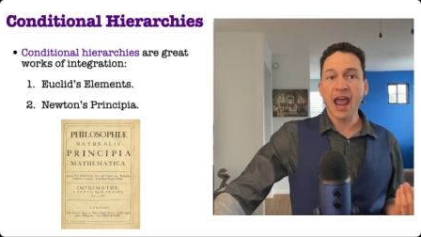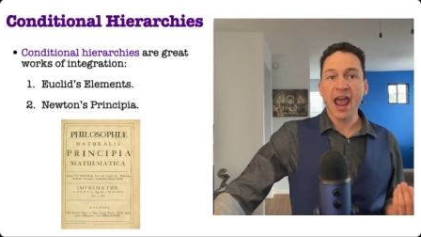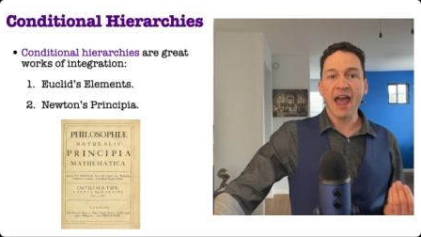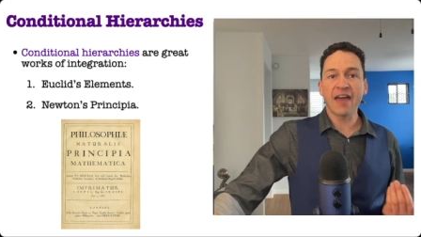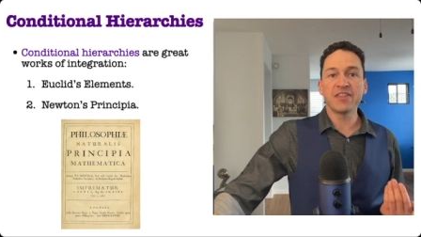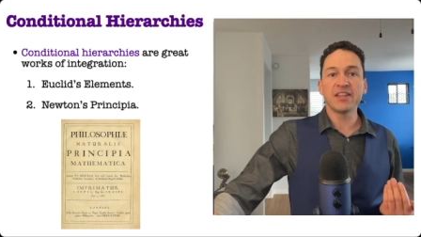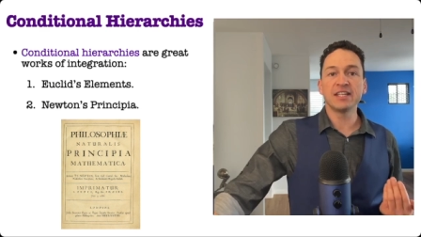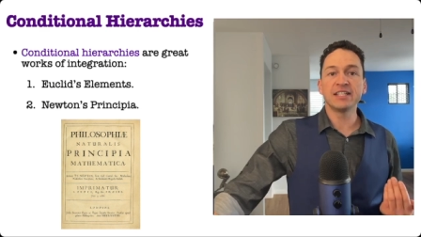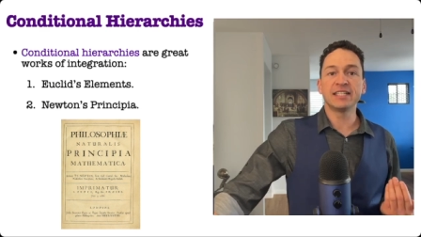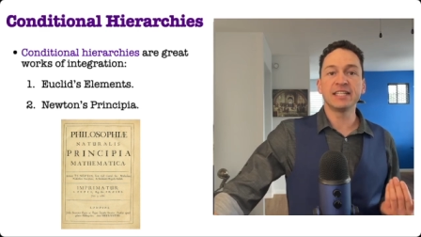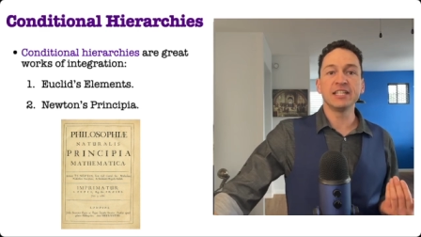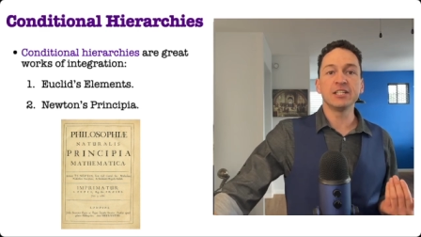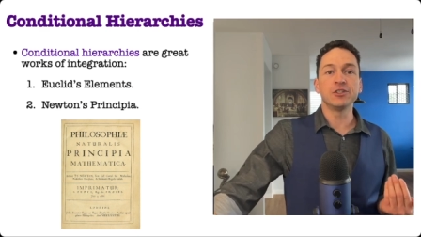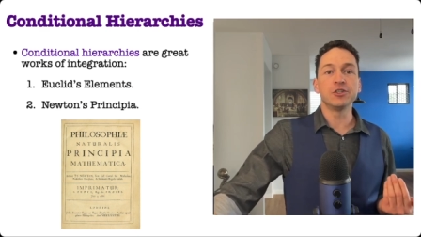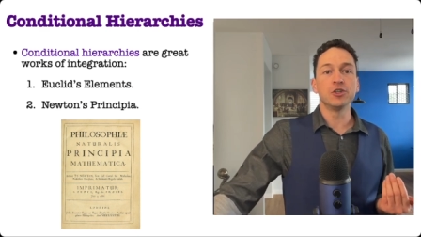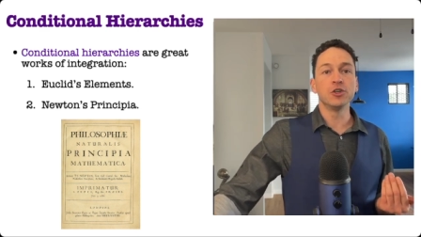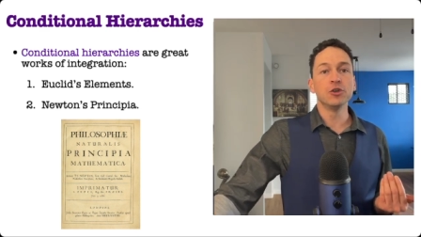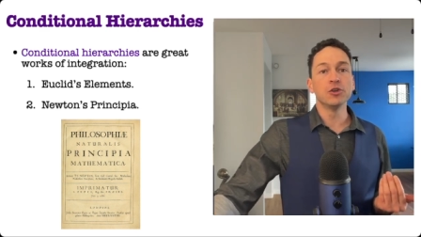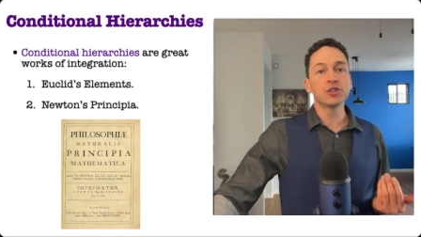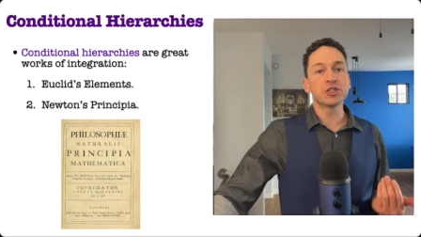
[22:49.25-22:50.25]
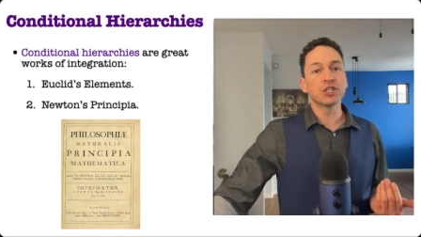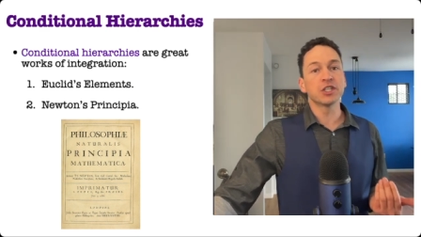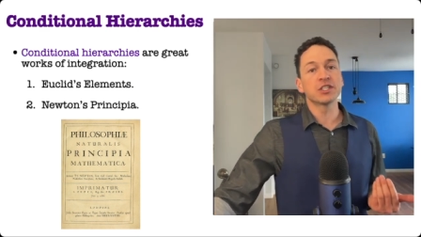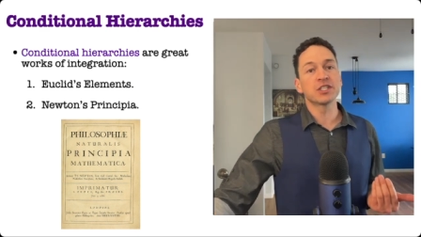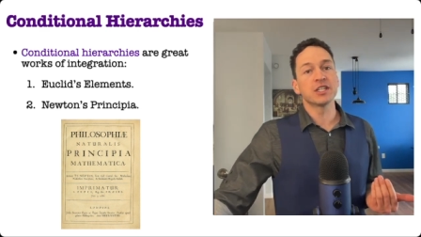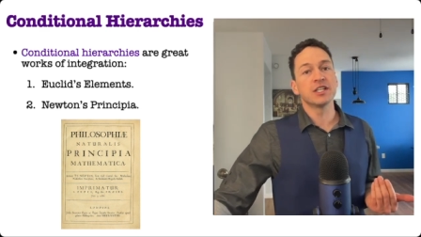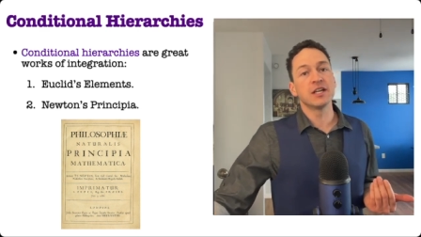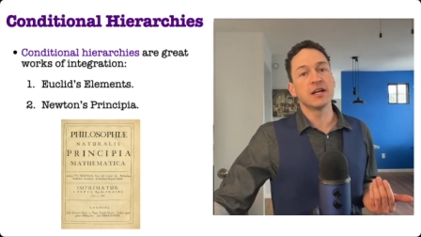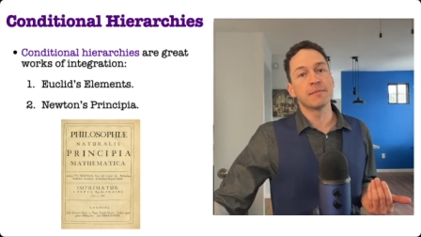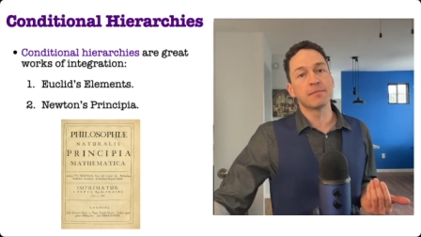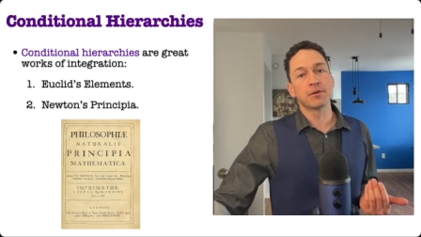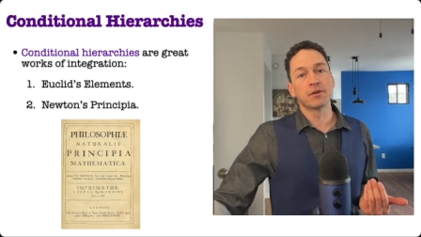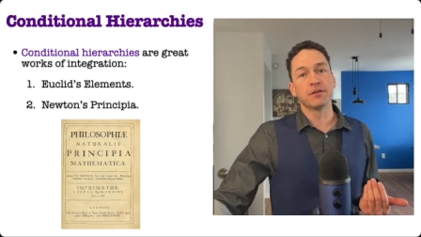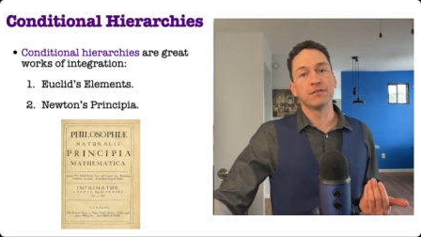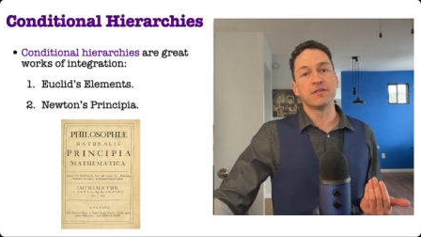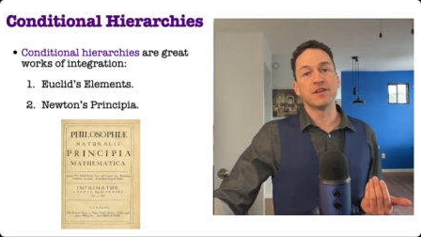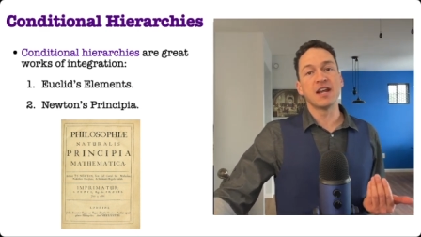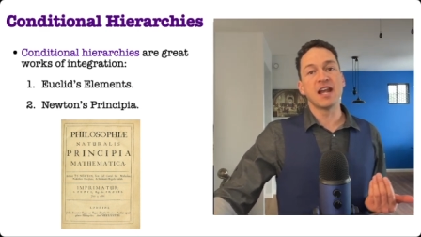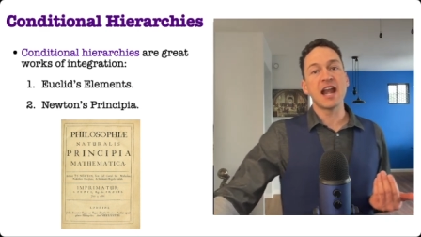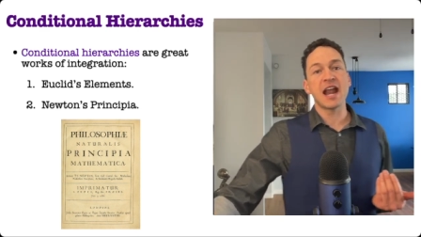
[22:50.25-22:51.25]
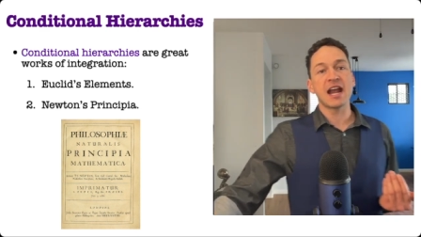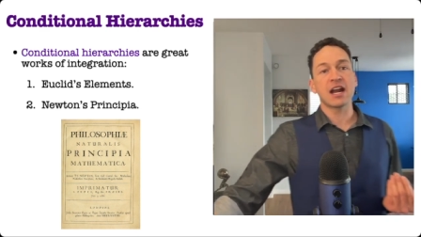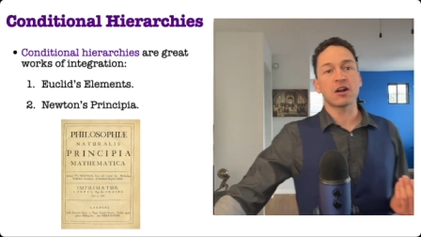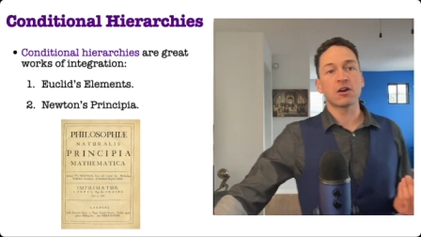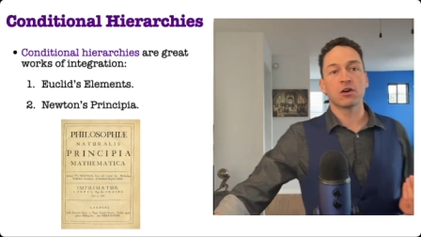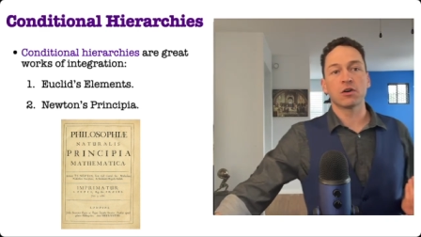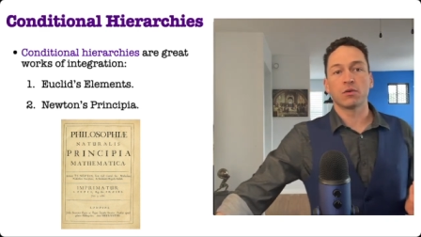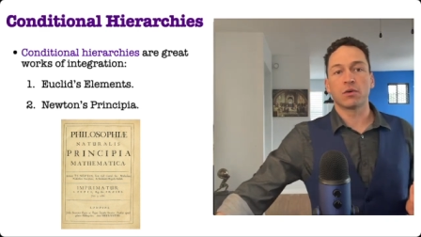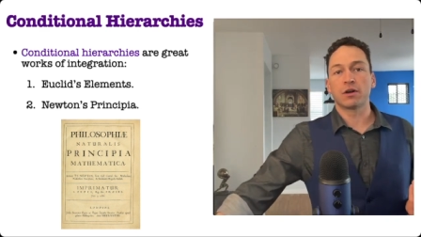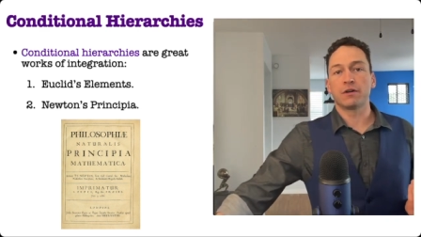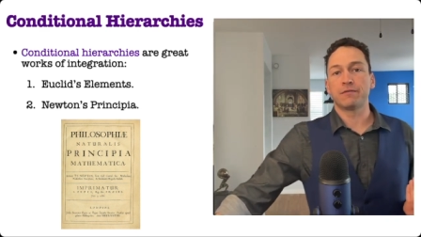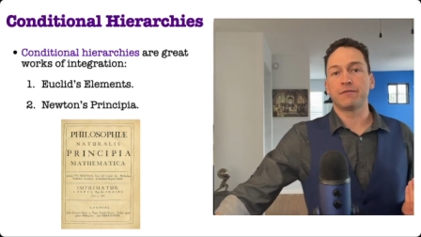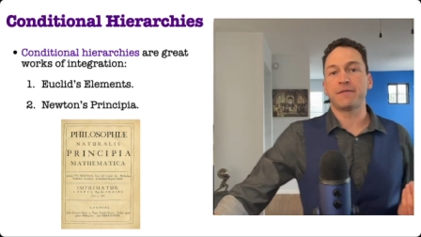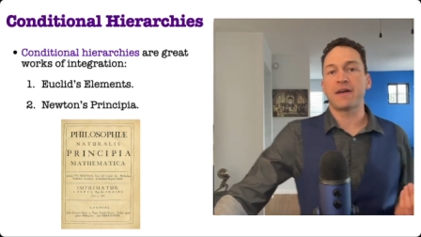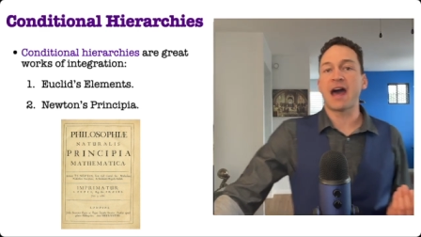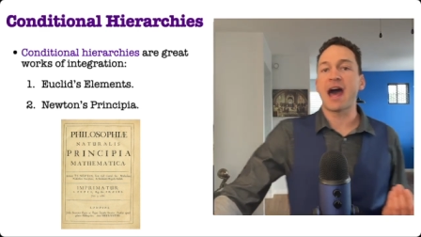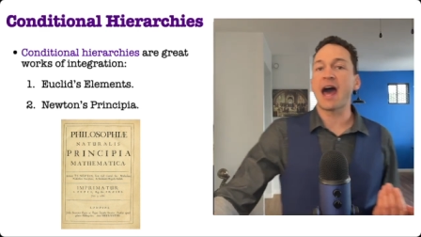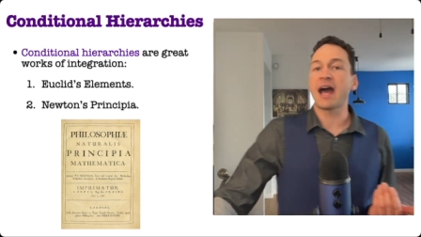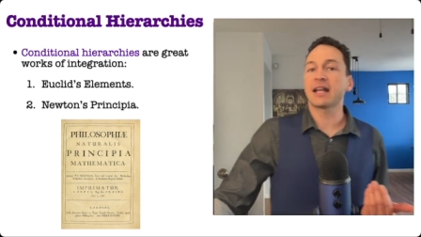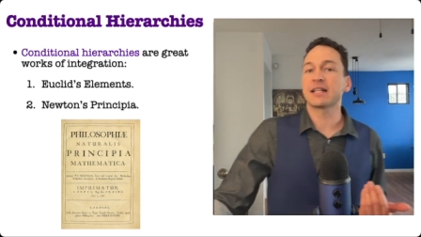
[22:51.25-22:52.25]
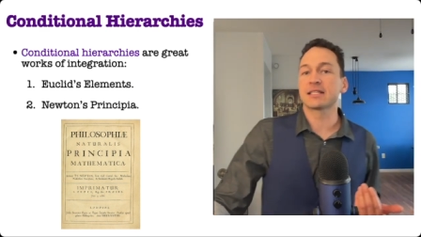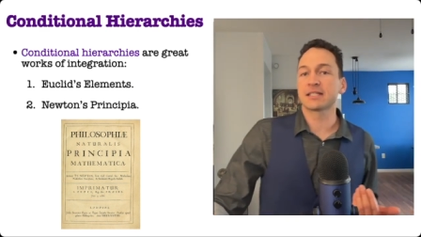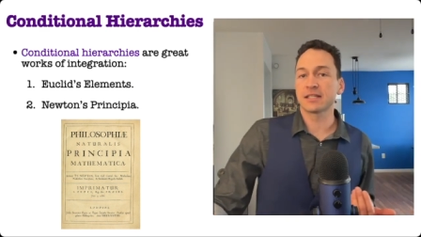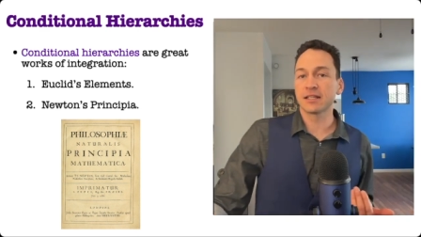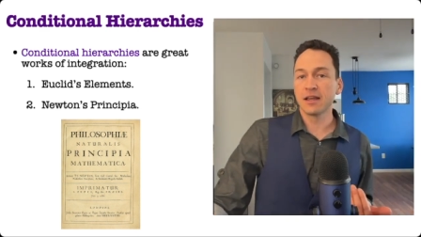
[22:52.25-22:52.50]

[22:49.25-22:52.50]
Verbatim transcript: and then deduces a number of narrower facts,